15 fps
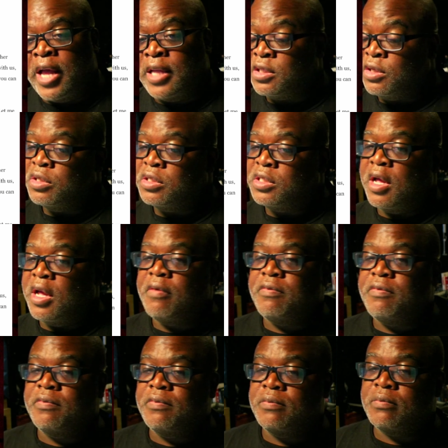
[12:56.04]
ask
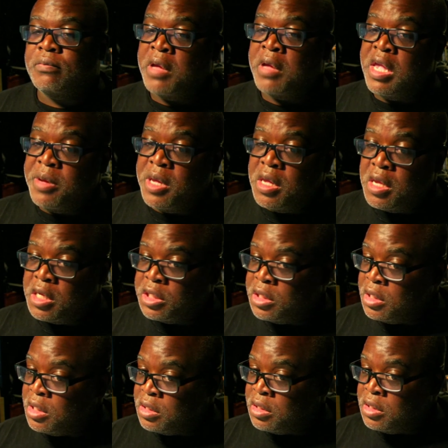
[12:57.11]
yourself, maybe
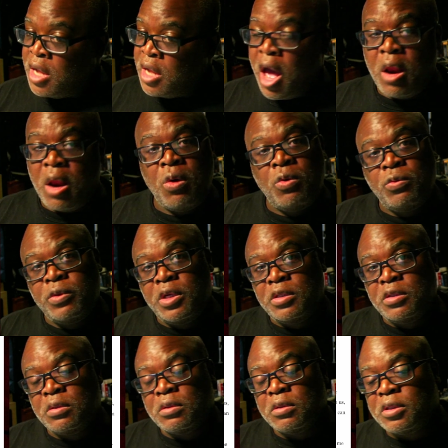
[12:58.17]
she's got her own
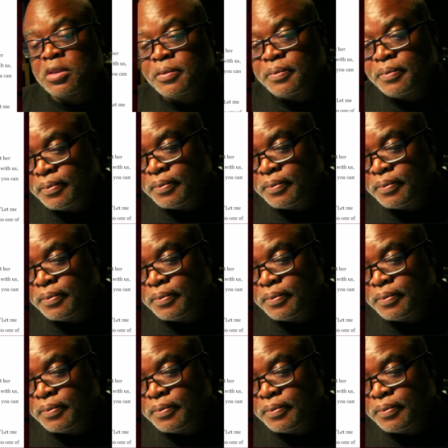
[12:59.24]
reasons.